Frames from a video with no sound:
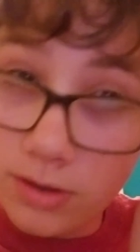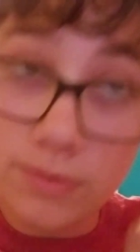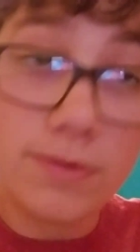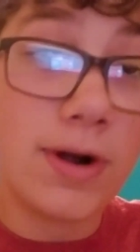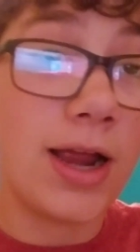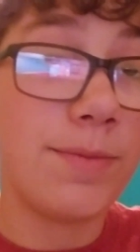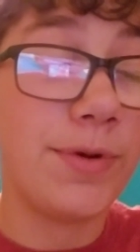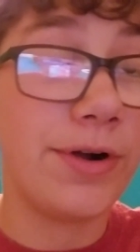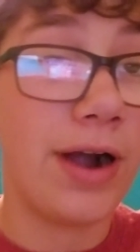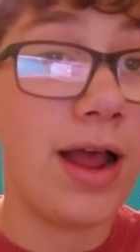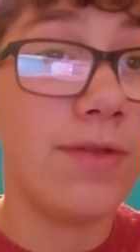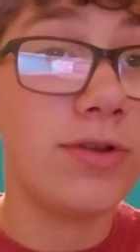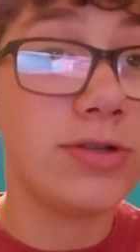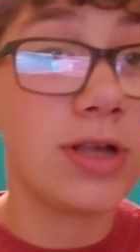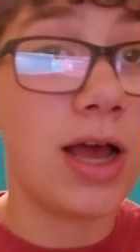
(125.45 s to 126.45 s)
Ryan
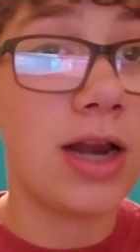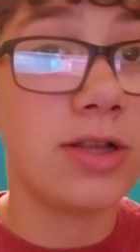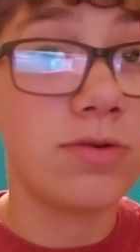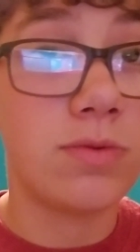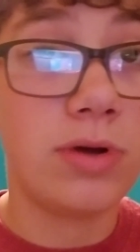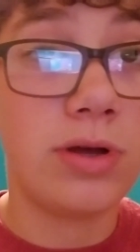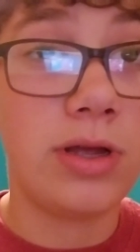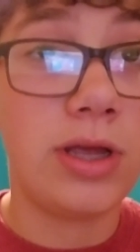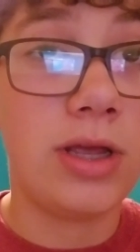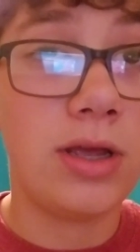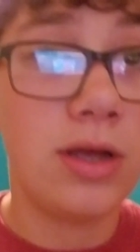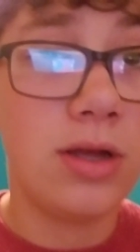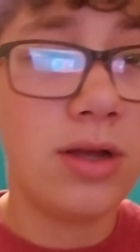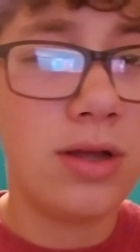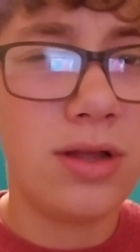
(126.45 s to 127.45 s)
McGrath is on his way.
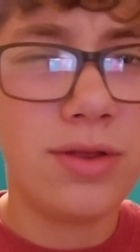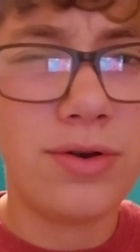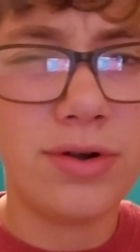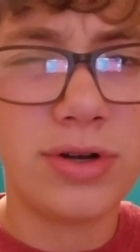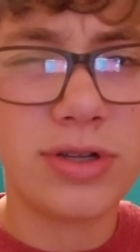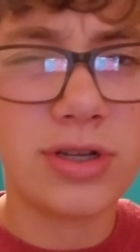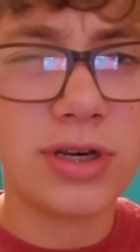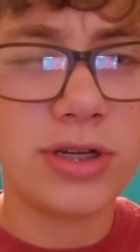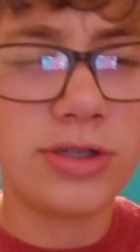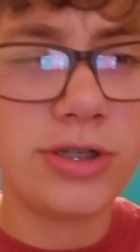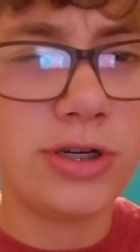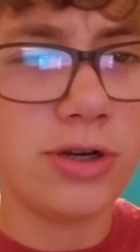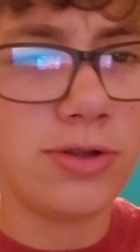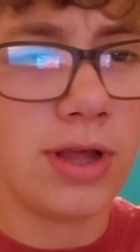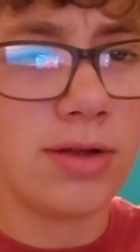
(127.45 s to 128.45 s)
They're just gonna
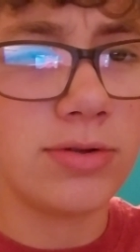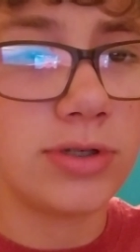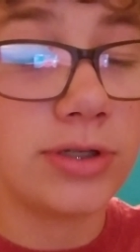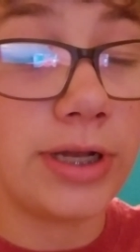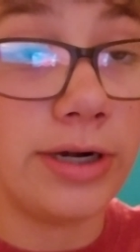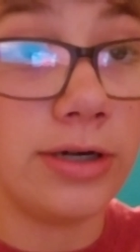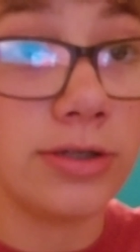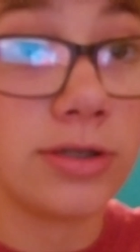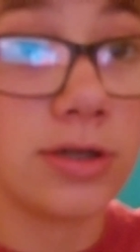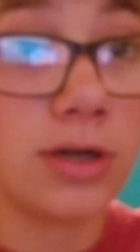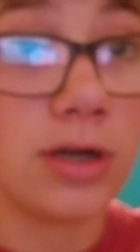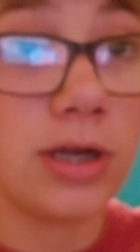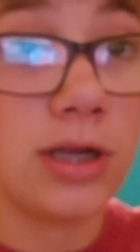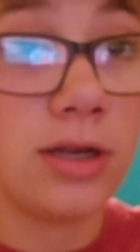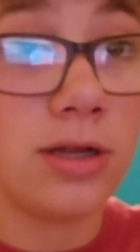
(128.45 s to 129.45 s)
chill downstairs
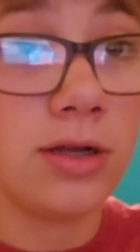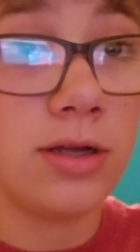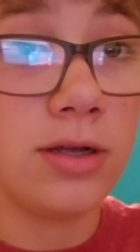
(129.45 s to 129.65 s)
tonight.